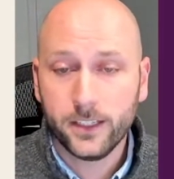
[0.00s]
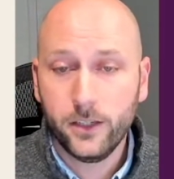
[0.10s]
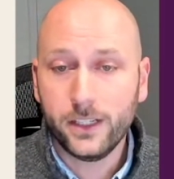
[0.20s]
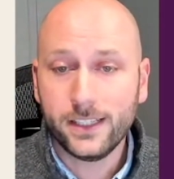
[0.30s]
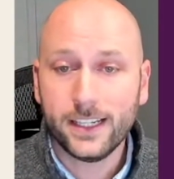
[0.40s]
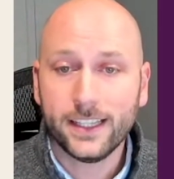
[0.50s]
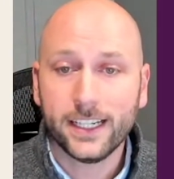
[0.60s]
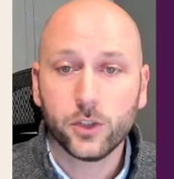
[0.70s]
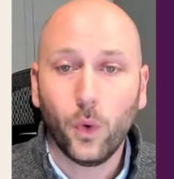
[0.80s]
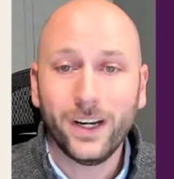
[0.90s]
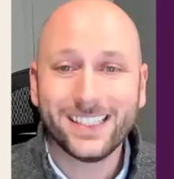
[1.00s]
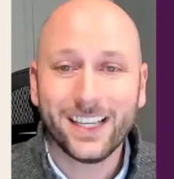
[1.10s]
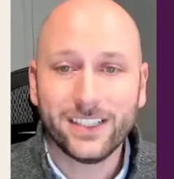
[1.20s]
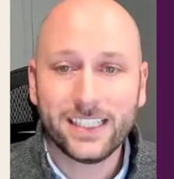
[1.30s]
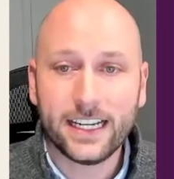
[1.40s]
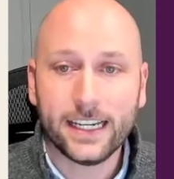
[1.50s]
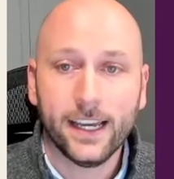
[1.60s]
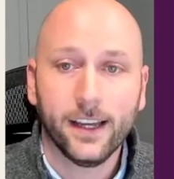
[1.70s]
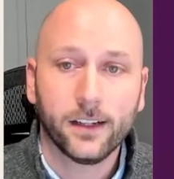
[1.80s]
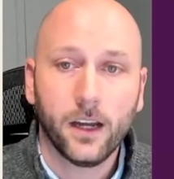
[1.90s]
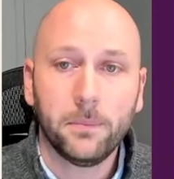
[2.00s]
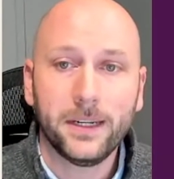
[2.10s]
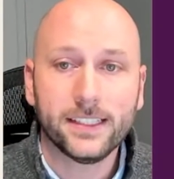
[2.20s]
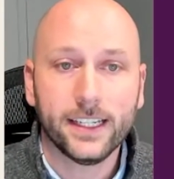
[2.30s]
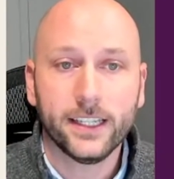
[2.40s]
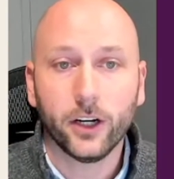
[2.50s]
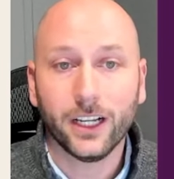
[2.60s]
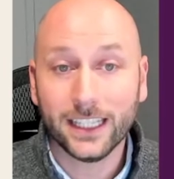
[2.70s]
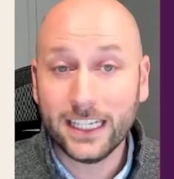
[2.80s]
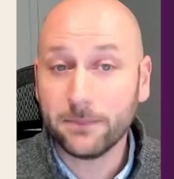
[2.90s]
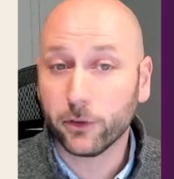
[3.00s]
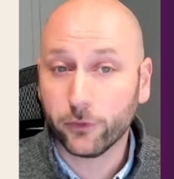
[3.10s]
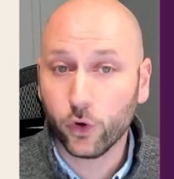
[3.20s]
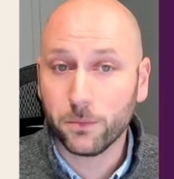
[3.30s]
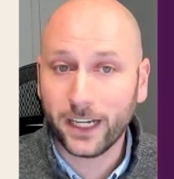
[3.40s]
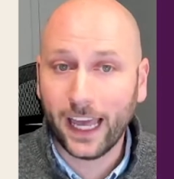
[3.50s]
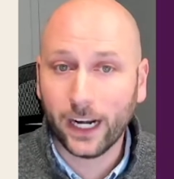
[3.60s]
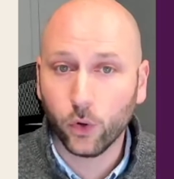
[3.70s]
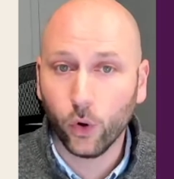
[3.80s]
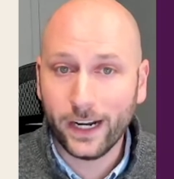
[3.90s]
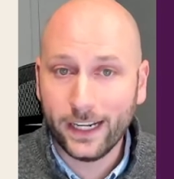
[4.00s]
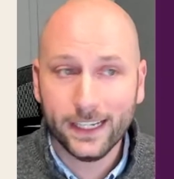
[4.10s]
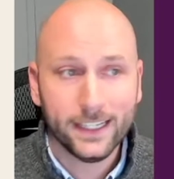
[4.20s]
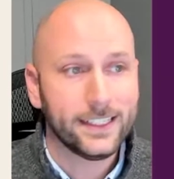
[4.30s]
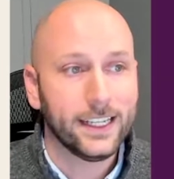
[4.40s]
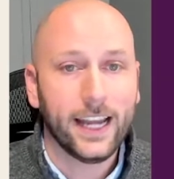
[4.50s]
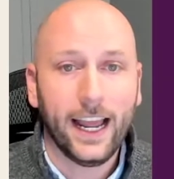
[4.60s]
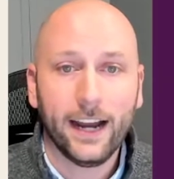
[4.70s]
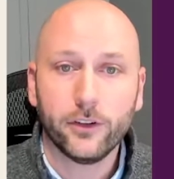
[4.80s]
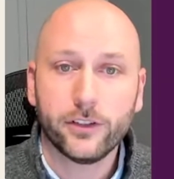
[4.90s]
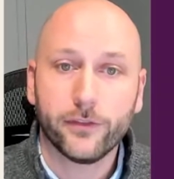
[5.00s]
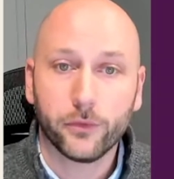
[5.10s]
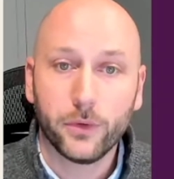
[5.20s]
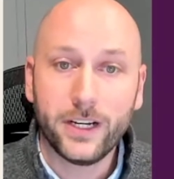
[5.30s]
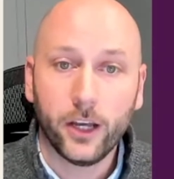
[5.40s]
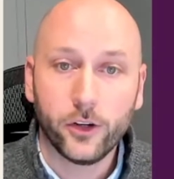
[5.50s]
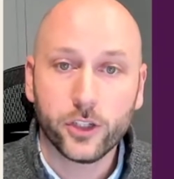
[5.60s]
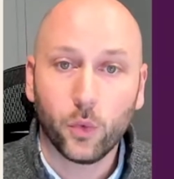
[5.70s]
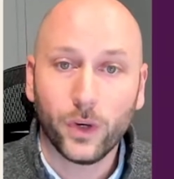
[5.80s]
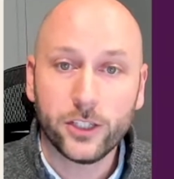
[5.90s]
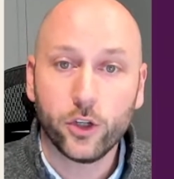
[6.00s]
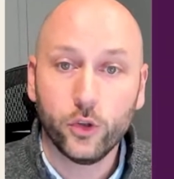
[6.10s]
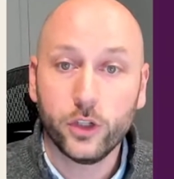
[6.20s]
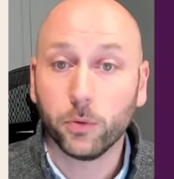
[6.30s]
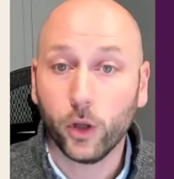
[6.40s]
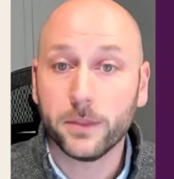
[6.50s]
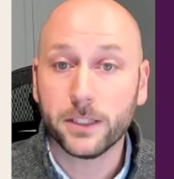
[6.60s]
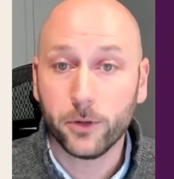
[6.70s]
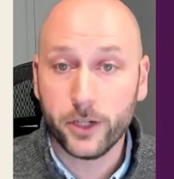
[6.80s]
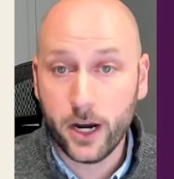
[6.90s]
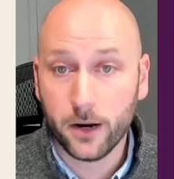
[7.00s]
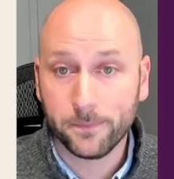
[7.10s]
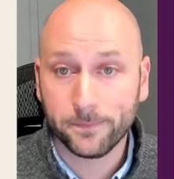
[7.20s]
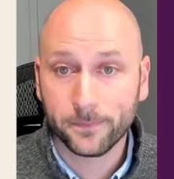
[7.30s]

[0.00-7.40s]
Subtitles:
you can see that in 2017, companies in their elite performer category did an average of 322 deployments per year.